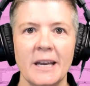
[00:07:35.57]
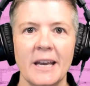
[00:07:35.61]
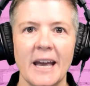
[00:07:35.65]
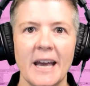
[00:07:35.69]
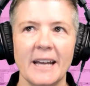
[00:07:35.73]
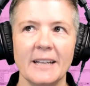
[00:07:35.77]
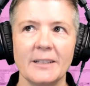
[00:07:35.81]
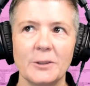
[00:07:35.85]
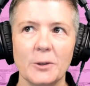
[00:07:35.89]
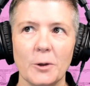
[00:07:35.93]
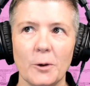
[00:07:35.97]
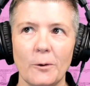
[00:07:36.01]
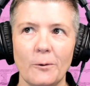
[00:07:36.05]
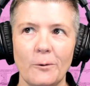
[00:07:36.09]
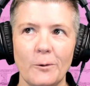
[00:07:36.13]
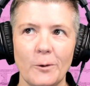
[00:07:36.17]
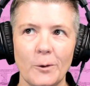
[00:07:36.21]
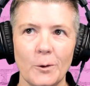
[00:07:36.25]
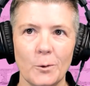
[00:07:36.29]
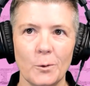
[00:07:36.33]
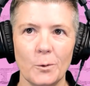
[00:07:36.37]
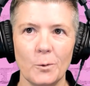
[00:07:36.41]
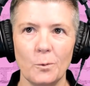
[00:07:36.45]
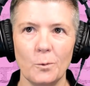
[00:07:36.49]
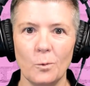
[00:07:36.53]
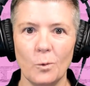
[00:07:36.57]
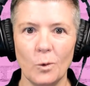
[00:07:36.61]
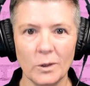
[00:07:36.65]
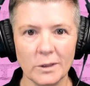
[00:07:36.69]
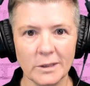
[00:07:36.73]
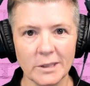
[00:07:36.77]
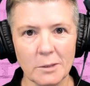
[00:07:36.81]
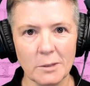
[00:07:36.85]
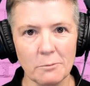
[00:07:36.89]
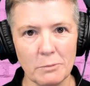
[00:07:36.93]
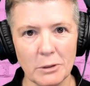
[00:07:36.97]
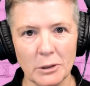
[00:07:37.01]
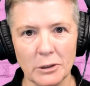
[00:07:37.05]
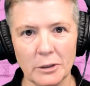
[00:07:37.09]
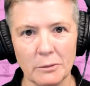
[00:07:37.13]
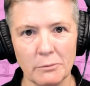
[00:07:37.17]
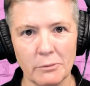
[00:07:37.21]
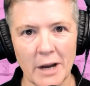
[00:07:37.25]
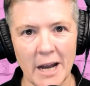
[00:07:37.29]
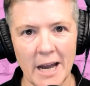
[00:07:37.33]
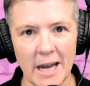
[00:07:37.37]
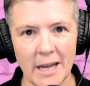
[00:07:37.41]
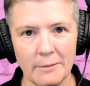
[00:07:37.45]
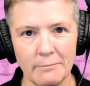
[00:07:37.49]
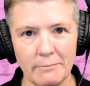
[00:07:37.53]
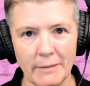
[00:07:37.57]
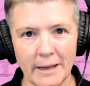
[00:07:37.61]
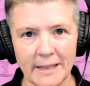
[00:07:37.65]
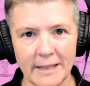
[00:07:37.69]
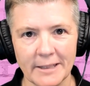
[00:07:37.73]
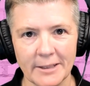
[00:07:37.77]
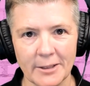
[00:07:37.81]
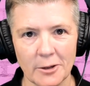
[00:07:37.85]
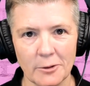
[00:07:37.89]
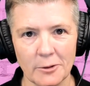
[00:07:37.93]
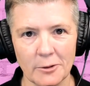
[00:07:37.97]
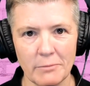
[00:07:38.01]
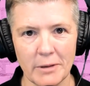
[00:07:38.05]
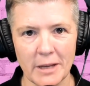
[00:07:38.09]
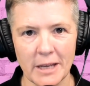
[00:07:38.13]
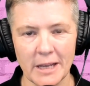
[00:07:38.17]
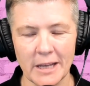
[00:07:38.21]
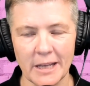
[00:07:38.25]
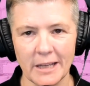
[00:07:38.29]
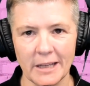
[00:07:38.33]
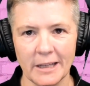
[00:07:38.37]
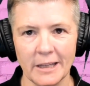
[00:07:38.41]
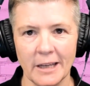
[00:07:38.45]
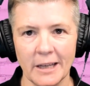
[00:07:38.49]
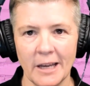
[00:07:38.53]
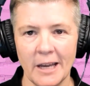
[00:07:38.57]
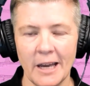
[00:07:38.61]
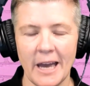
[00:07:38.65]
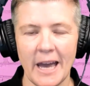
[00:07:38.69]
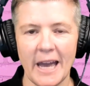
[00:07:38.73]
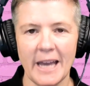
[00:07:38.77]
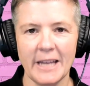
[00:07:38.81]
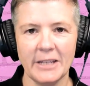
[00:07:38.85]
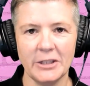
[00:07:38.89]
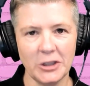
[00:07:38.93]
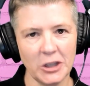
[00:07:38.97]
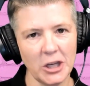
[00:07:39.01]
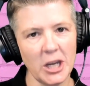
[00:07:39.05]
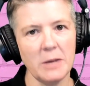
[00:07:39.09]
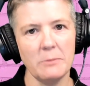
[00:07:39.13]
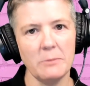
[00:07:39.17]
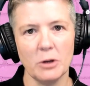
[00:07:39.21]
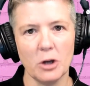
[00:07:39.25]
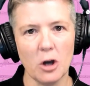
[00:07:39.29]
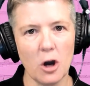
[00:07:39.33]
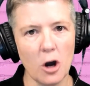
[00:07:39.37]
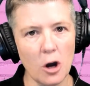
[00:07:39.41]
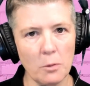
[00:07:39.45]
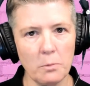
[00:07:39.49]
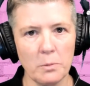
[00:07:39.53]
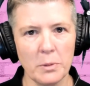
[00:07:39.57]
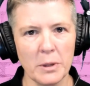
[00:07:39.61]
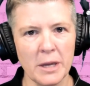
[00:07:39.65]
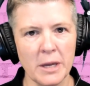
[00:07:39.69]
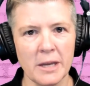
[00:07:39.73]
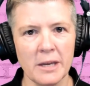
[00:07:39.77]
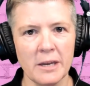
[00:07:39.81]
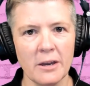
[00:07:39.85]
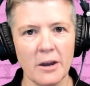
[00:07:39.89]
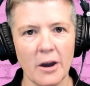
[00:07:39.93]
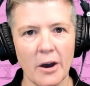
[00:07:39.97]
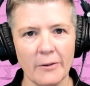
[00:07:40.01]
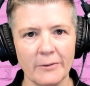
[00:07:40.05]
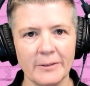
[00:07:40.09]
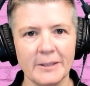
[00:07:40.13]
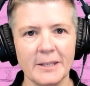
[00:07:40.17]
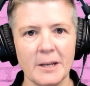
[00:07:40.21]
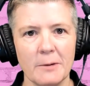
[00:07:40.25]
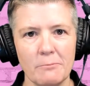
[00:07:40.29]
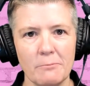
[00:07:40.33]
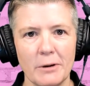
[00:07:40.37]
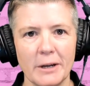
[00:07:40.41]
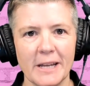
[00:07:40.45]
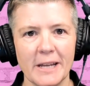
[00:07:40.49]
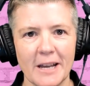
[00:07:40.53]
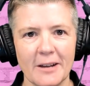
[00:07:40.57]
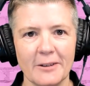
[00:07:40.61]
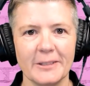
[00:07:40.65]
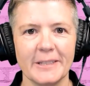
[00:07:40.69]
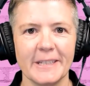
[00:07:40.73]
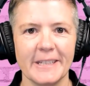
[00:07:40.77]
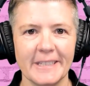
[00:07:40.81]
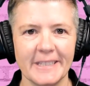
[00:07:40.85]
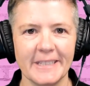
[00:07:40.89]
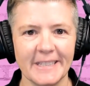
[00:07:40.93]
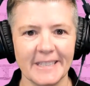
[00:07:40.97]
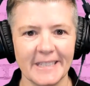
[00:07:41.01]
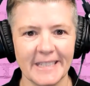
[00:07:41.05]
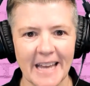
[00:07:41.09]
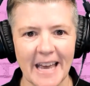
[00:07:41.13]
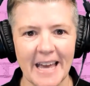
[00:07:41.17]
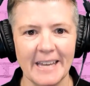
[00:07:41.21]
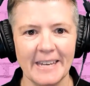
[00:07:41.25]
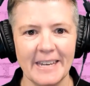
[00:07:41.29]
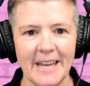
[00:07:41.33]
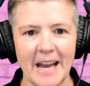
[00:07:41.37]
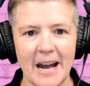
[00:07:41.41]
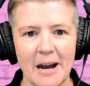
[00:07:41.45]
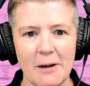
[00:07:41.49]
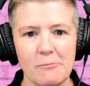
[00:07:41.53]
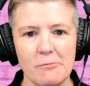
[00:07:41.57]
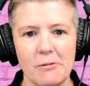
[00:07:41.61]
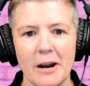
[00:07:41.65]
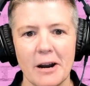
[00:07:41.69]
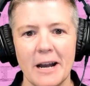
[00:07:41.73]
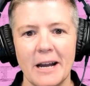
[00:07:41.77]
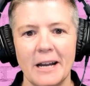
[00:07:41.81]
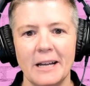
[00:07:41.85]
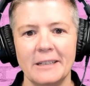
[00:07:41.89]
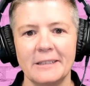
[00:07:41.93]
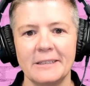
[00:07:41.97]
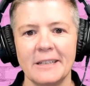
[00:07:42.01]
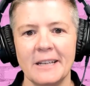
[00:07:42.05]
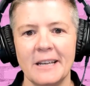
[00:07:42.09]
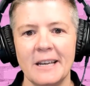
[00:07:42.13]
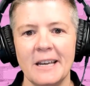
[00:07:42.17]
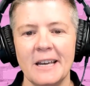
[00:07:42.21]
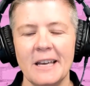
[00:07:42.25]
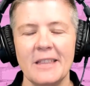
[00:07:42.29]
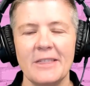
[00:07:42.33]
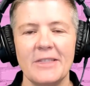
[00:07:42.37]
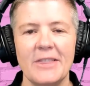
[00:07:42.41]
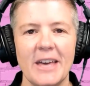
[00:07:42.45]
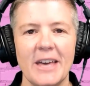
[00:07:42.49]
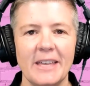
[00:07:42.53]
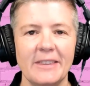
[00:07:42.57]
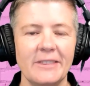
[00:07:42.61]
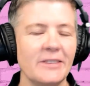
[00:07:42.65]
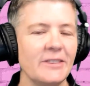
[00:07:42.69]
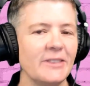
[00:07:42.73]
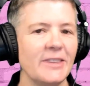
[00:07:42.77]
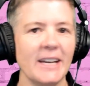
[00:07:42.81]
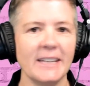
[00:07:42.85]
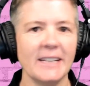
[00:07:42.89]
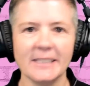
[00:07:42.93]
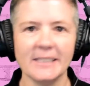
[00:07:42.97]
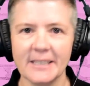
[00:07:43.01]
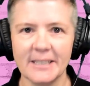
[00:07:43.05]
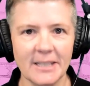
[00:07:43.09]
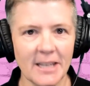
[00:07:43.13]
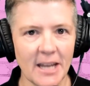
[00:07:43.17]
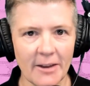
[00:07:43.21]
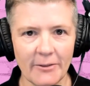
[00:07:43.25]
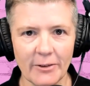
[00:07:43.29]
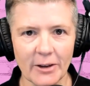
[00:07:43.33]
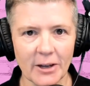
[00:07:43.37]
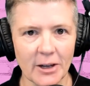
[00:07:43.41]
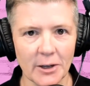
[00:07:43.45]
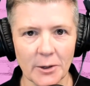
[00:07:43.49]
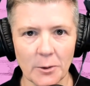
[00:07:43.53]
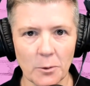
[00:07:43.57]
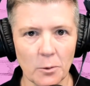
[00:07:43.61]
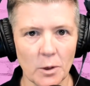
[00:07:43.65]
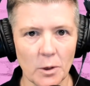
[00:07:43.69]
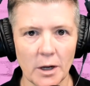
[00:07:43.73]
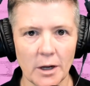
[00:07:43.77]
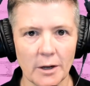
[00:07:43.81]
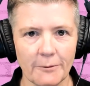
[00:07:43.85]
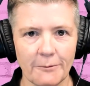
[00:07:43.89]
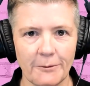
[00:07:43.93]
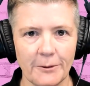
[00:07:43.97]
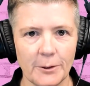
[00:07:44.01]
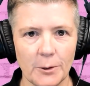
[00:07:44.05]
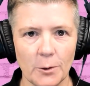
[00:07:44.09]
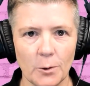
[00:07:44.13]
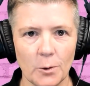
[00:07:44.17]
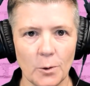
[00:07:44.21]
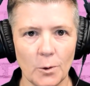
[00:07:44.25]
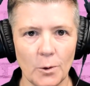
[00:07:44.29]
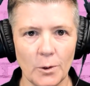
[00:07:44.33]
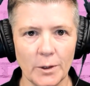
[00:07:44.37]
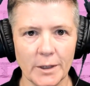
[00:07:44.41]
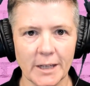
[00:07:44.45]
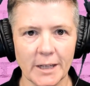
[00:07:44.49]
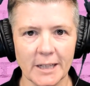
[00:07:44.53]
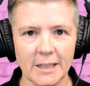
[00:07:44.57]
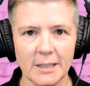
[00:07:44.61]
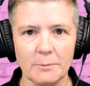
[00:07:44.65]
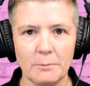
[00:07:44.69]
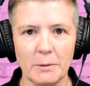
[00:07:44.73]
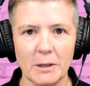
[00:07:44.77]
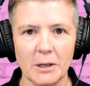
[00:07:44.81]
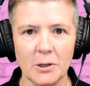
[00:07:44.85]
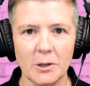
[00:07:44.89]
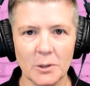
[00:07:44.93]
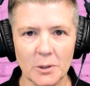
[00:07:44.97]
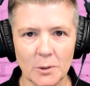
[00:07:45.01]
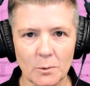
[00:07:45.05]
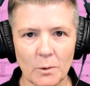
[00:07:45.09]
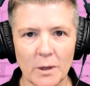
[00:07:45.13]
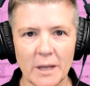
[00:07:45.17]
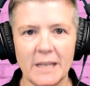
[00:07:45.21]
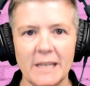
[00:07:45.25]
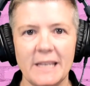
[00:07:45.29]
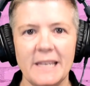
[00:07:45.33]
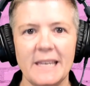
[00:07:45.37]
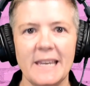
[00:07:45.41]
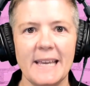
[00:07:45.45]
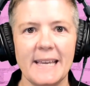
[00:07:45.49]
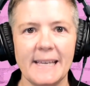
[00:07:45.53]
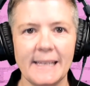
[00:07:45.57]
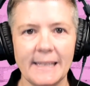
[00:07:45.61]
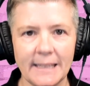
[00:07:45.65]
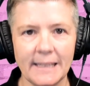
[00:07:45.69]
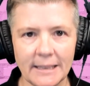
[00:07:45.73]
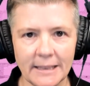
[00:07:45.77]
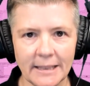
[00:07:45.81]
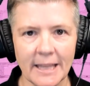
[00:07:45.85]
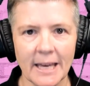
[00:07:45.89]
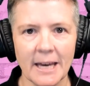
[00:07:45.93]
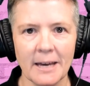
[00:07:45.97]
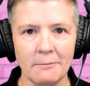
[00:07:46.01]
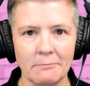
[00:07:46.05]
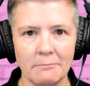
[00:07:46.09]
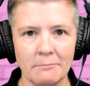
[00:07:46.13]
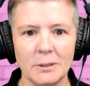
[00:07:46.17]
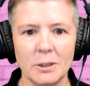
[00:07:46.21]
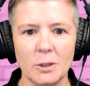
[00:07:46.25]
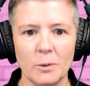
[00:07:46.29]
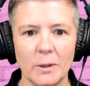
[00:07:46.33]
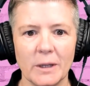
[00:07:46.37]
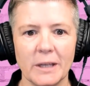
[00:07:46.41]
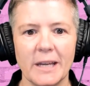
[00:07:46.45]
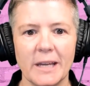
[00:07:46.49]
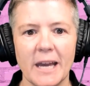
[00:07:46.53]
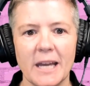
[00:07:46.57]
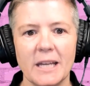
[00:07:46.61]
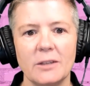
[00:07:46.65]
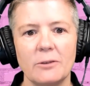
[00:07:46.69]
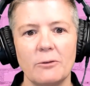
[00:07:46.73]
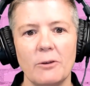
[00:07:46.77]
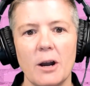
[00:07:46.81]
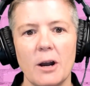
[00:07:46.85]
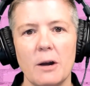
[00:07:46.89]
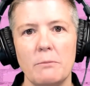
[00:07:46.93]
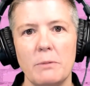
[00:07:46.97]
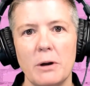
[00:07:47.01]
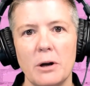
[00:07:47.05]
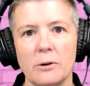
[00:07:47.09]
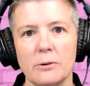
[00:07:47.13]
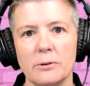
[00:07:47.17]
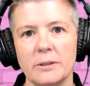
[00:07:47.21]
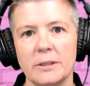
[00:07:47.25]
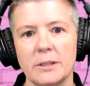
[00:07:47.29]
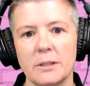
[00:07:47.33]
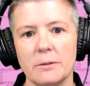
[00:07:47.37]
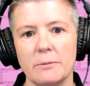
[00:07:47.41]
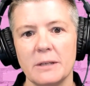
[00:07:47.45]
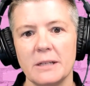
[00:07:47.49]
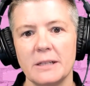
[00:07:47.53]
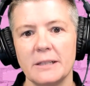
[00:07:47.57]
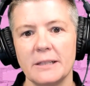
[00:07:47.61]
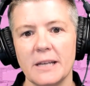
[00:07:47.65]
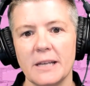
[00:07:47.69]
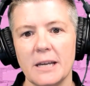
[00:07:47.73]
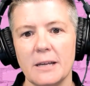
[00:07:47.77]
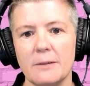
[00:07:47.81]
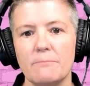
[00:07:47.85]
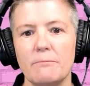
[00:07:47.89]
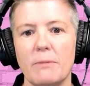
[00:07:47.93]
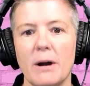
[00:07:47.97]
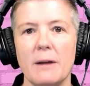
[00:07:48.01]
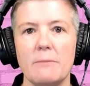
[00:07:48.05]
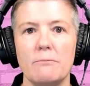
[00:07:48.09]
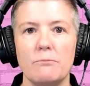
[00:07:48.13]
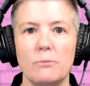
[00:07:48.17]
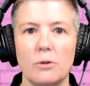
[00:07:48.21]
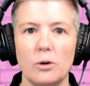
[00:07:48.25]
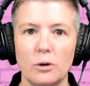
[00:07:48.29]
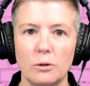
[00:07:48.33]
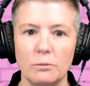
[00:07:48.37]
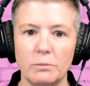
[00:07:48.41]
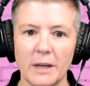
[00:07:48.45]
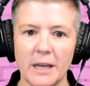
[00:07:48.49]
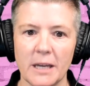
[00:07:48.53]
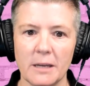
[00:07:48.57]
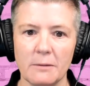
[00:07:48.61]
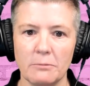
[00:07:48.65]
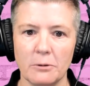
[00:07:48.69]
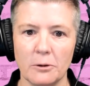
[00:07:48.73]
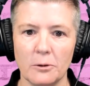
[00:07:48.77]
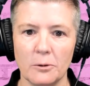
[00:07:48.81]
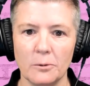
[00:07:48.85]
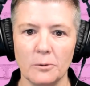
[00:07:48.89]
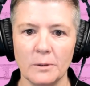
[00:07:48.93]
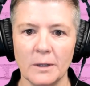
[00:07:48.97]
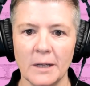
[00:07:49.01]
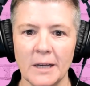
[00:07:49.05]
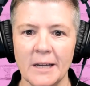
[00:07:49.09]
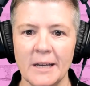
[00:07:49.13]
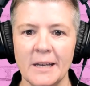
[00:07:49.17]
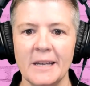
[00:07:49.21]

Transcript: And so if you want to build a brand based on being a cheap copy of somebody else's standout brand, then that's never going to work for your audience because we need them to engage for our post to be seen by more people.